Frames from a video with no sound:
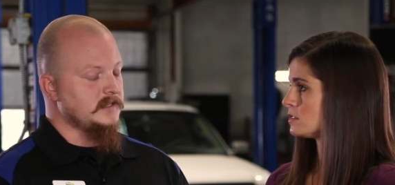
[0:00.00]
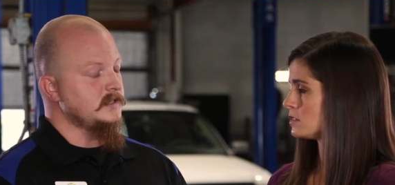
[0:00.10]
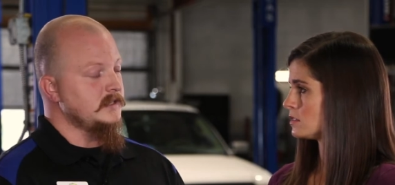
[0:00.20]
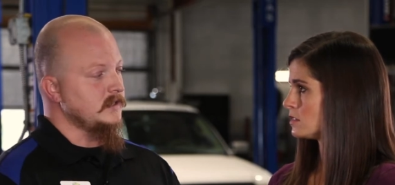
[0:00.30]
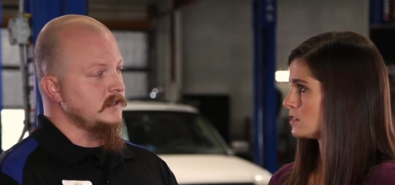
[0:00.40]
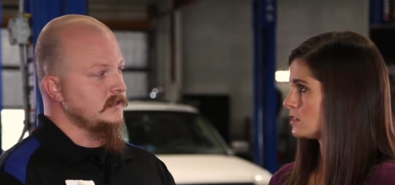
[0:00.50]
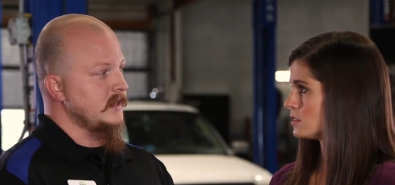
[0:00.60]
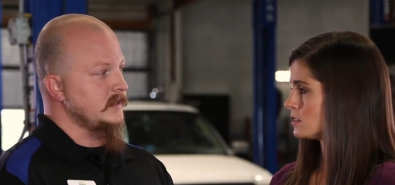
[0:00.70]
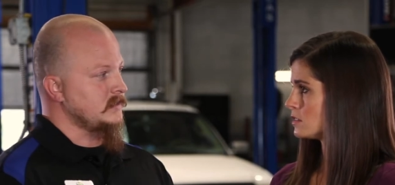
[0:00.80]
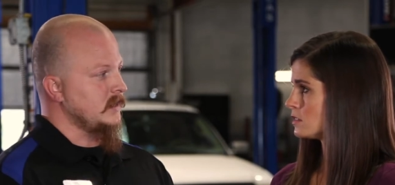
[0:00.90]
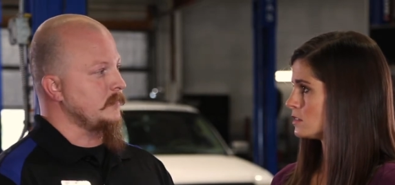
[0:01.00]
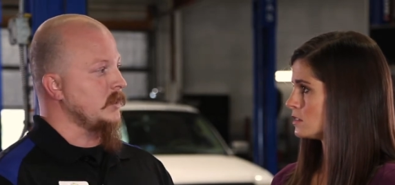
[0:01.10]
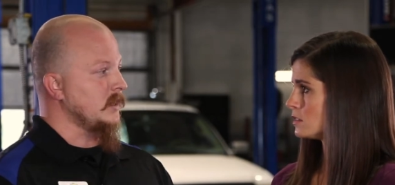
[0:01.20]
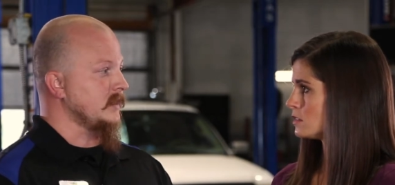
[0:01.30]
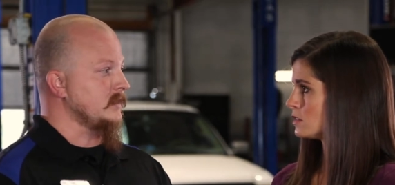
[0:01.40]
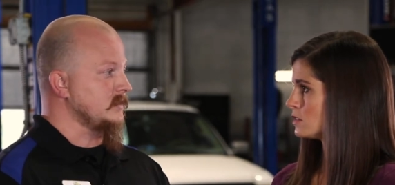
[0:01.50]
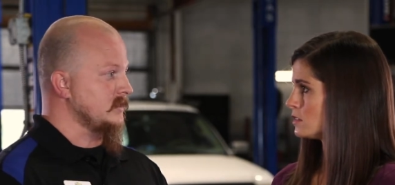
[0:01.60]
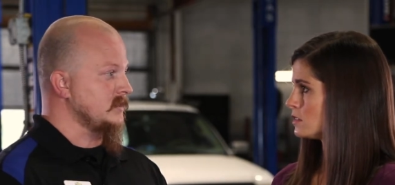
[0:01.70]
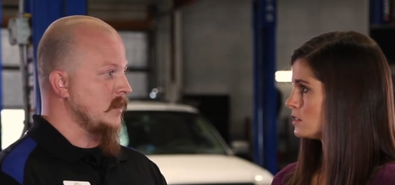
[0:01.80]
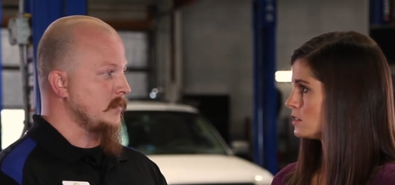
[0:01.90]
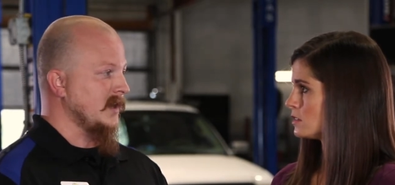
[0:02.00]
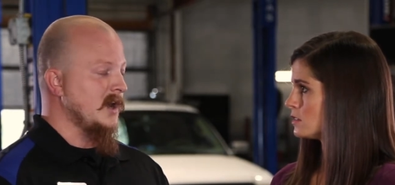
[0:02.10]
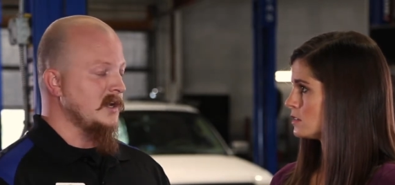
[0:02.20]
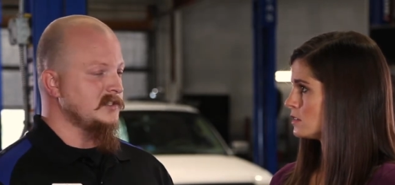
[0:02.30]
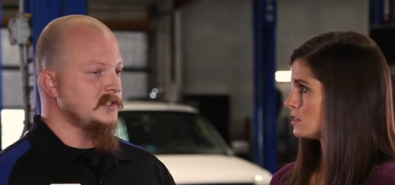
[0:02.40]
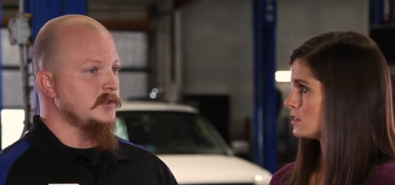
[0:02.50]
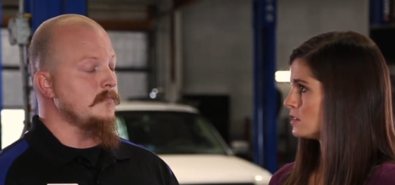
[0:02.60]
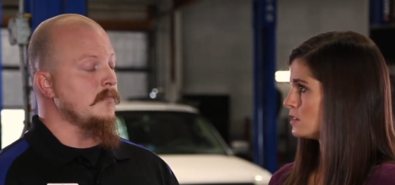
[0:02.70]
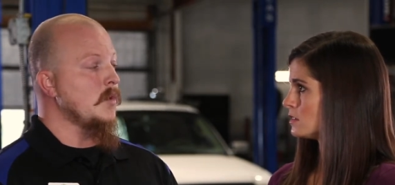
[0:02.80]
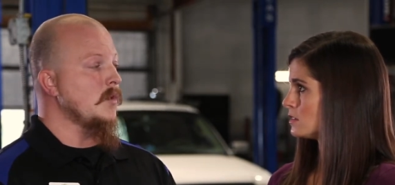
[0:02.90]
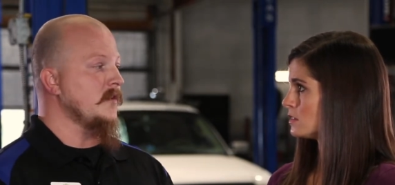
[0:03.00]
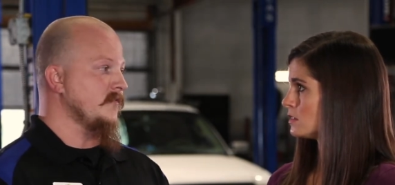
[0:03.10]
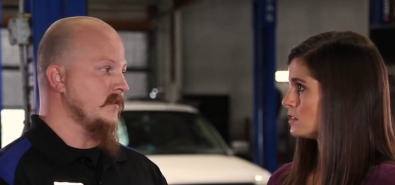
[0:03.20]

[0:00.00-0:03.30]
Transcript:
Speaker 1: that sealant ends up plugging the system up and costing you more to